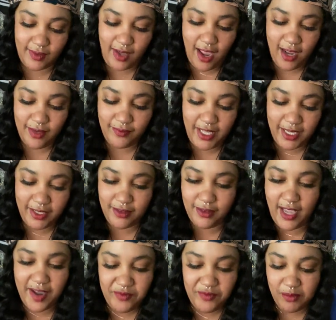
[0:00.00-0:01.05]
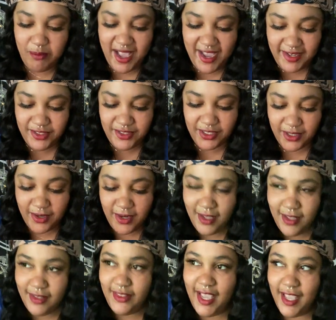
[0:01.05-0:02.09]
kind of like that reminder
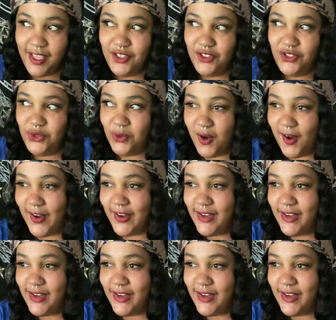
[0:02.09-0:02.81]
that you are